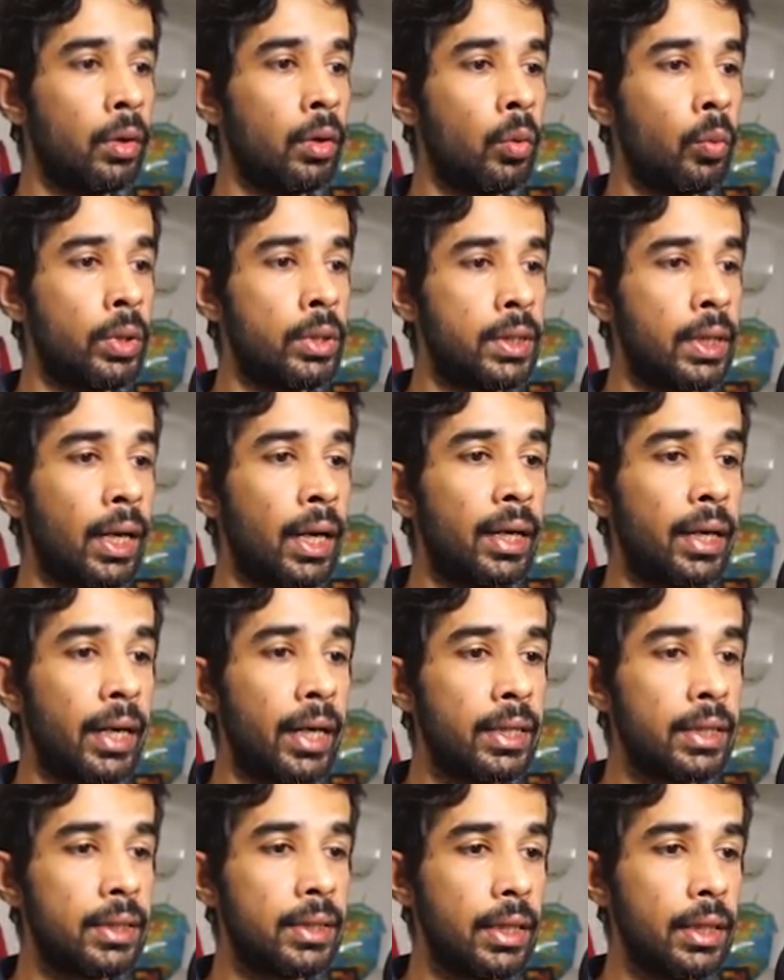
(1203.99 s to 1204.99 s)
With Singleton
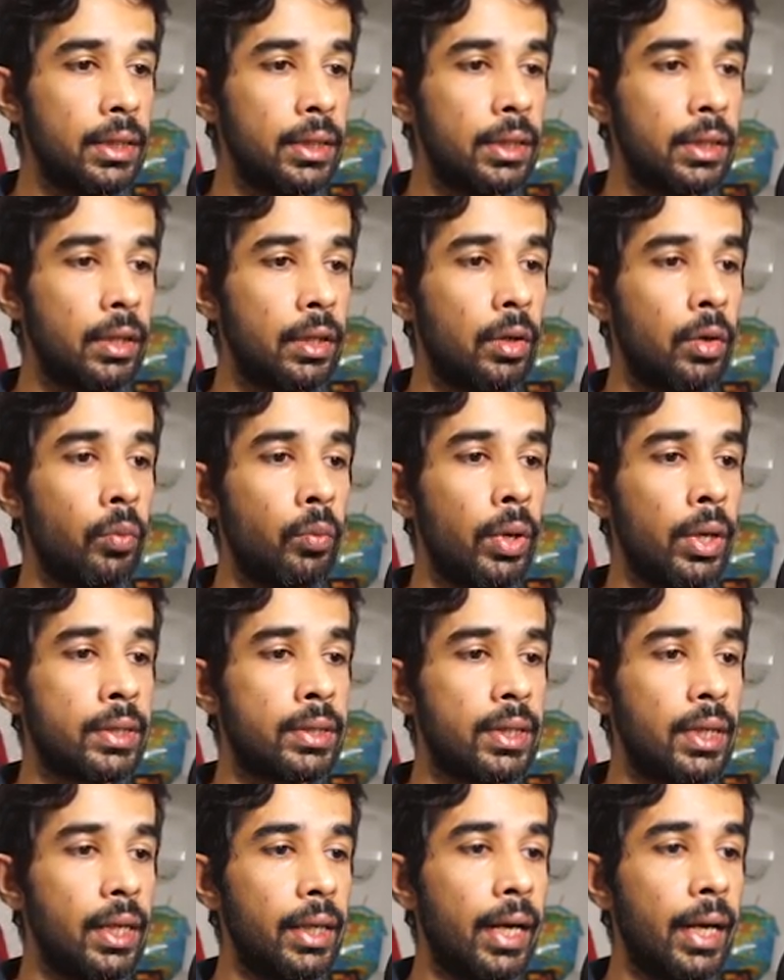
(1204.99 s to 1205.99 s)
instance, we are
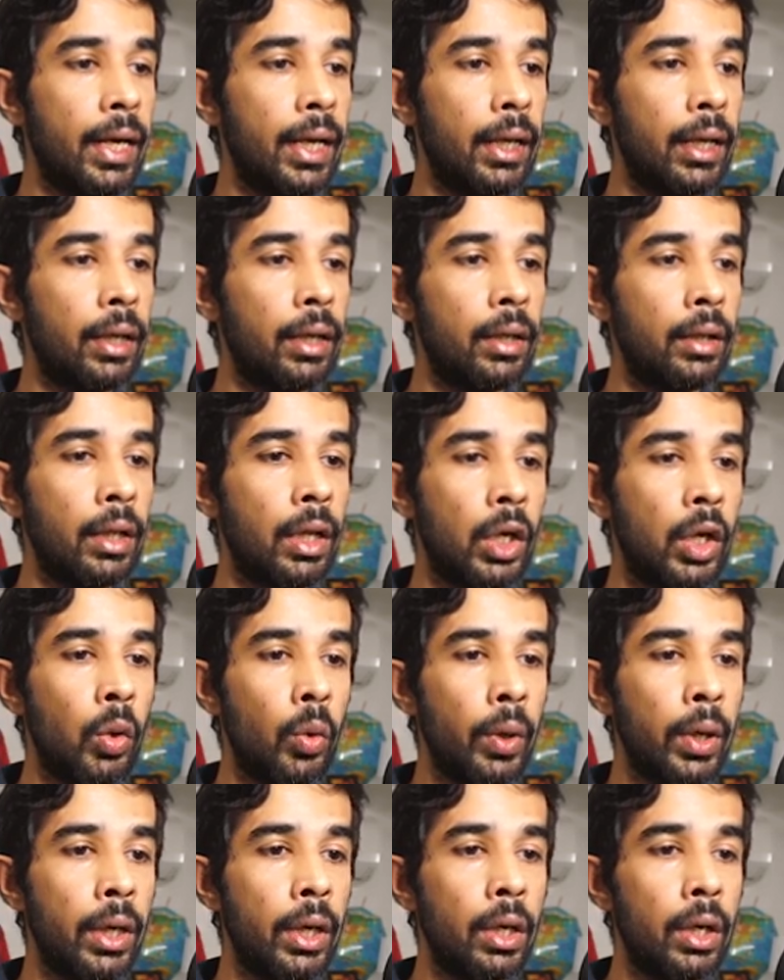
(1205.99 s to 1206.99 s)
still getting the
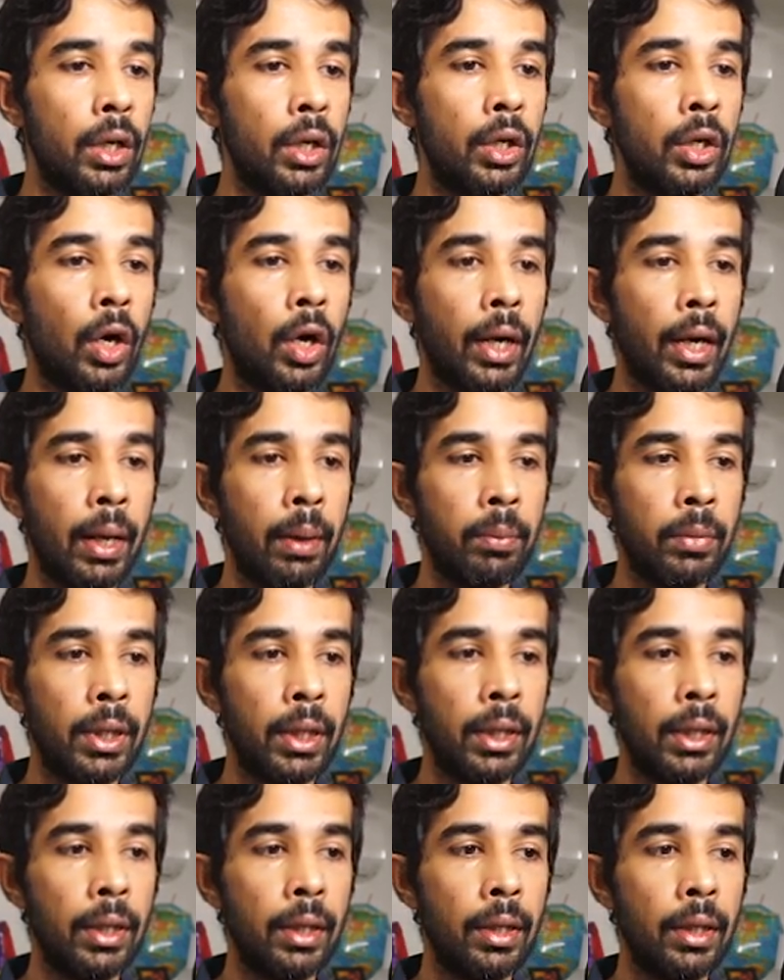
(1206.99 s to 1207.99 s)

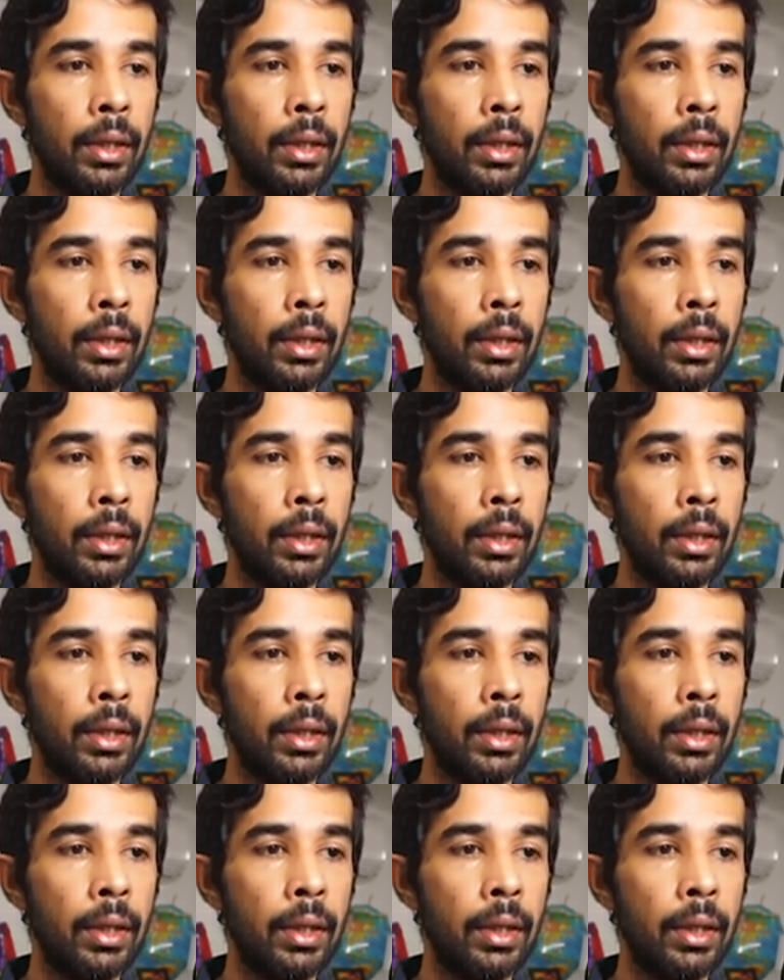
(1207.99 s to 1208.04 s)
GUID.empty.